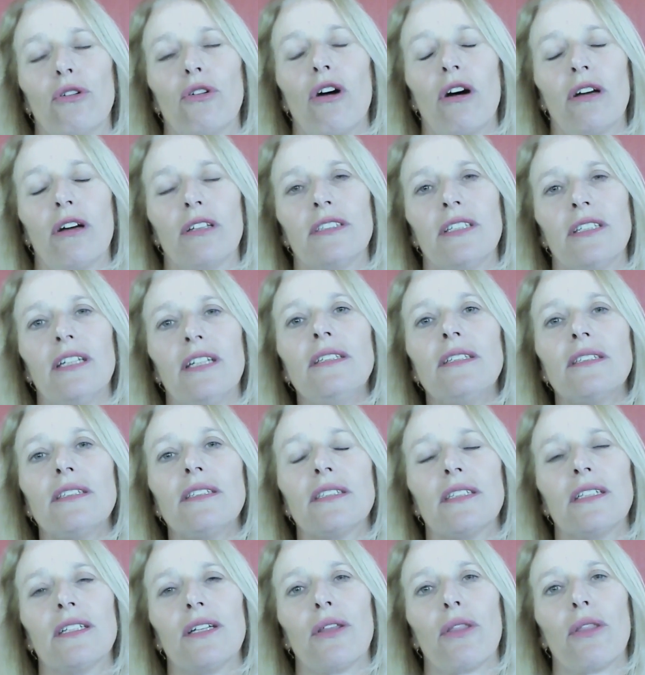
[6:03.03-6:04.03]

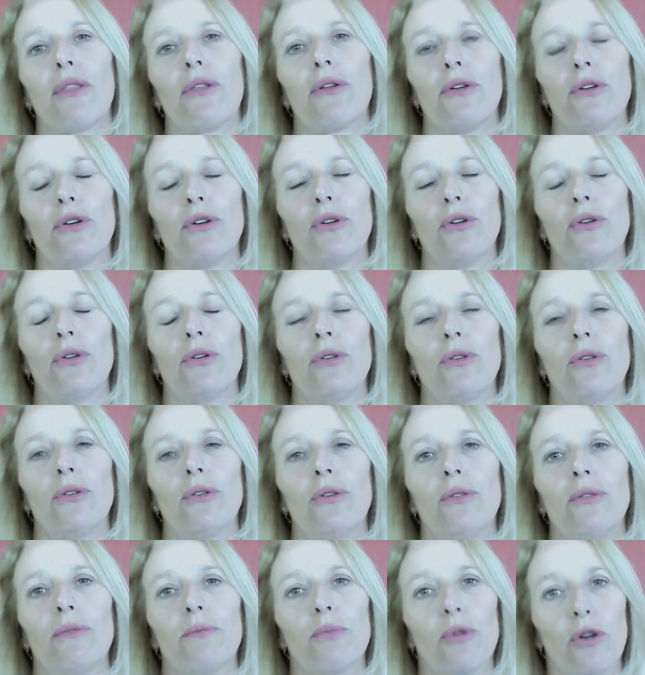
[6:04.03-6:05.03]
content,
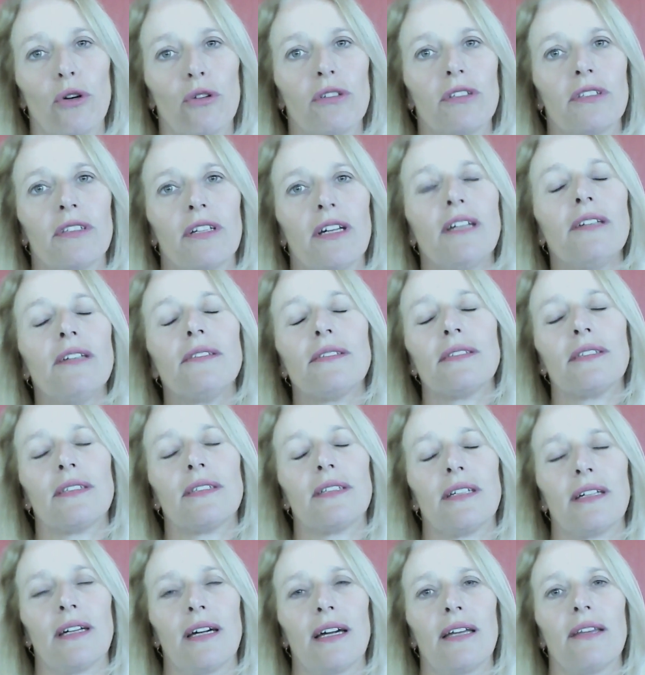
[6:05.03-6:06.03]
through process,
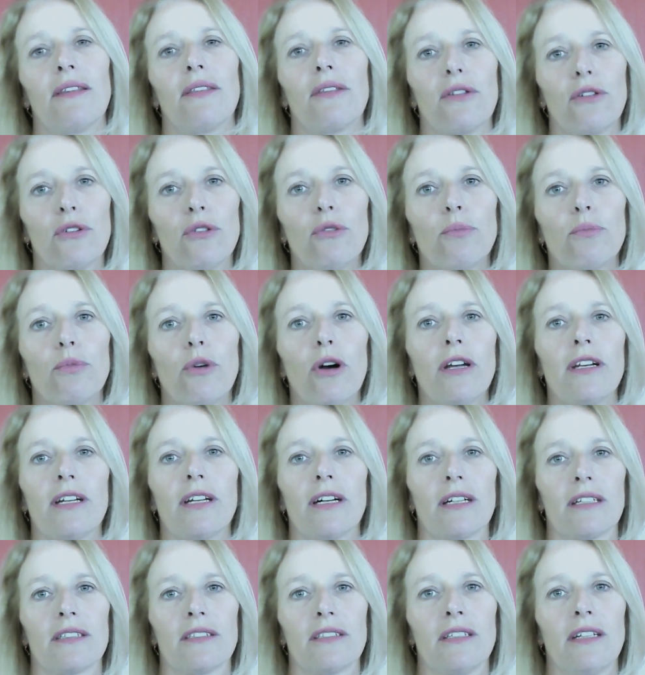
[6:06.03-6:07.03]
and through
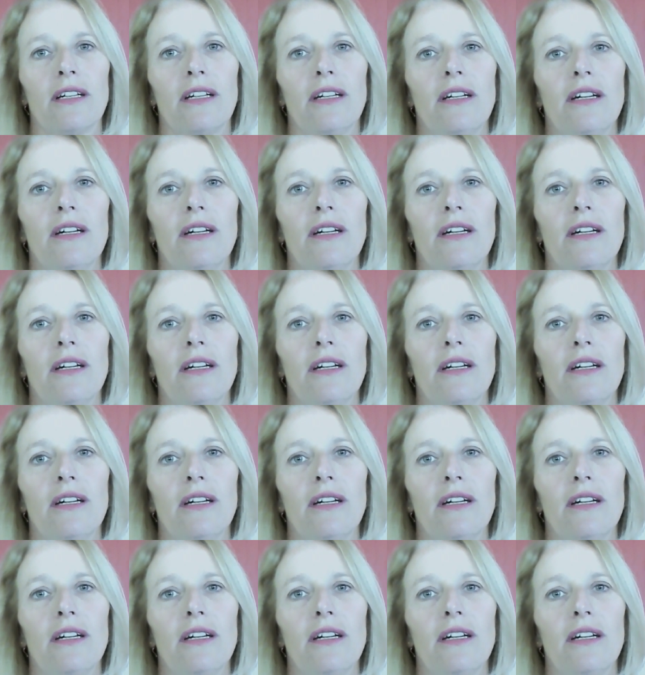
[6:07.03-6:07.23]
product.